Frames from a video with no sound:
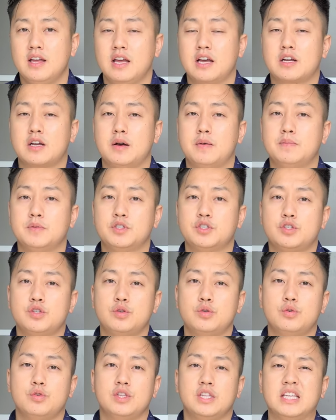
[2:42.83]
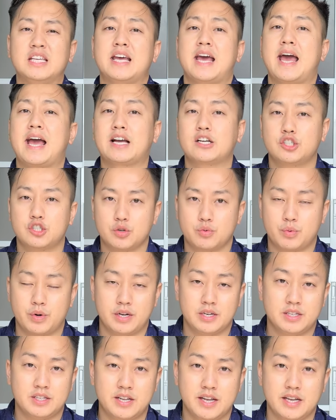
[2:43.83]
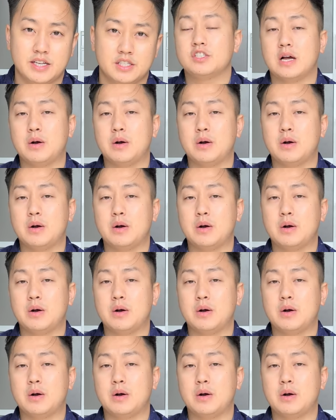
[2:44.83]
it comes to the actual written test.